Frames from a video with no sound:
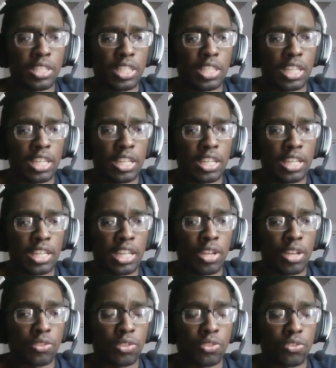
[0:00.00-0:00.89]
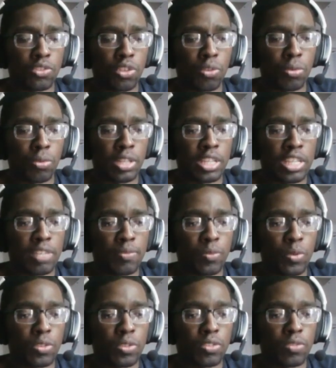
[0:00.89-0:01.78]
yeah, and I also saw where
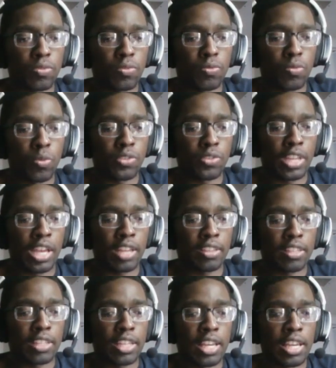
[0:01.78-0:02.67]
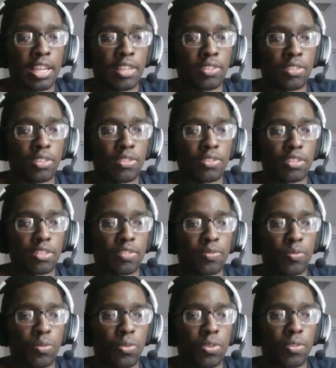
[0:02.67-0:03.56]
he voice acted as the
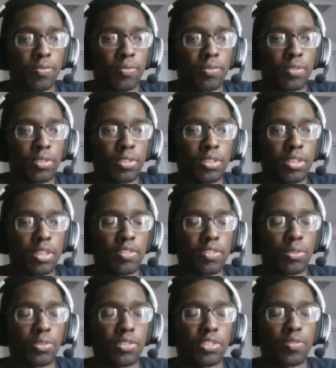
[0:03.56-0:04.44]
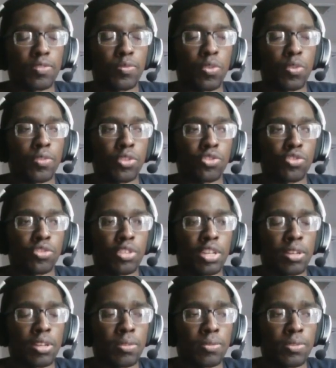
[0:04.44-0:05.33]
Nintendo 64 version
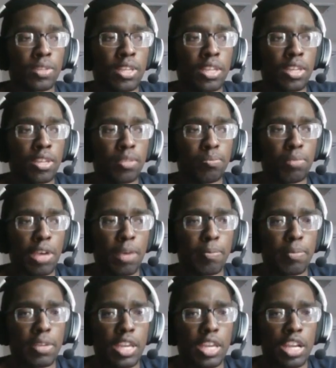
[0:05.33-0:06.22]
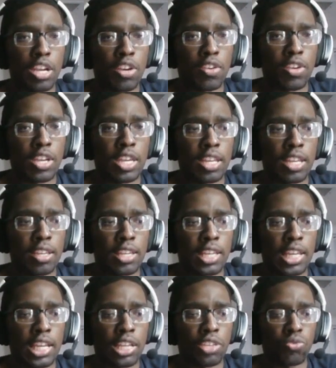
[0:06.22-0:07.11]
of Peppy Hare
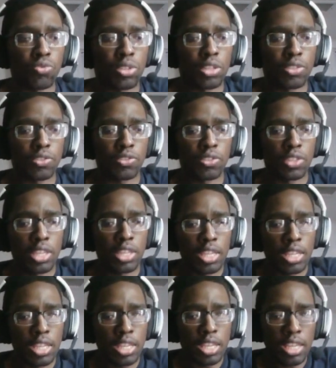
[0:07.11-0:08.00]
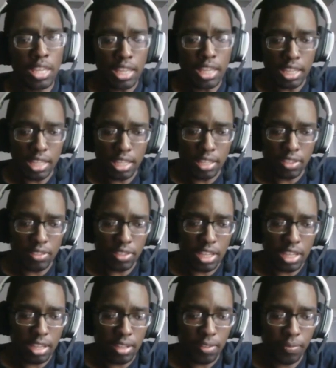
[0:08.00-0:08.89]
and Andros, and
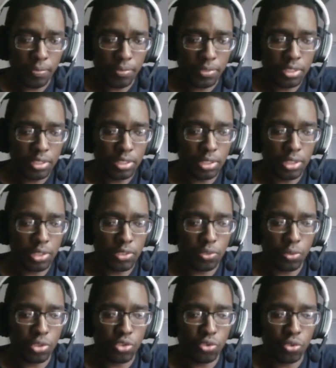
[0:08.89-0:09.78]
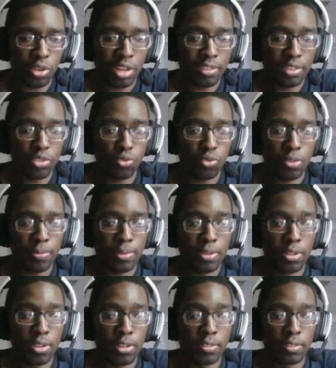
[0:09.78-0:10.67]
yeah, long story short, I did a
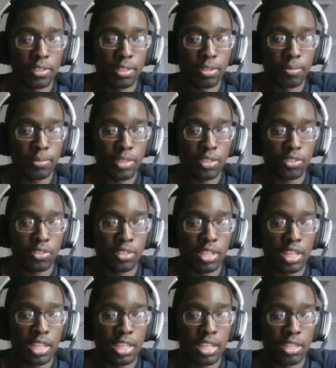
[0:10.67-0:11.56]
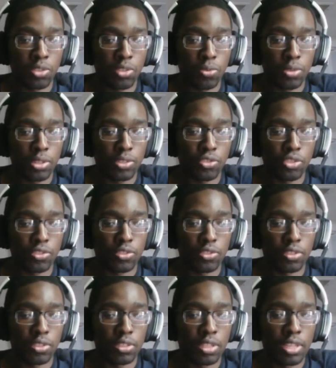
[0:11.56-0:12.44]
tribute on him yesterday, and of course,
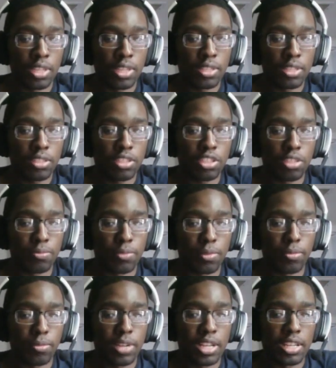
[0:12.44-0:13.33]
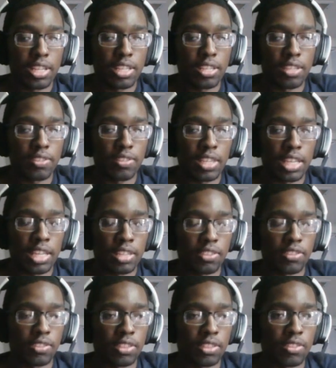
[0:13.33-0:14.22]
just to commemorate his
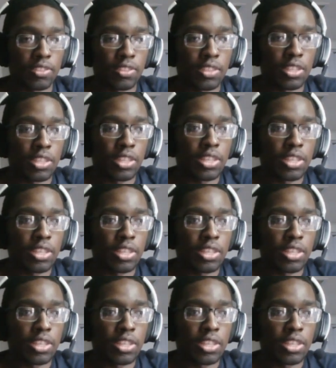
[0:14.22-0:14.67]
excellent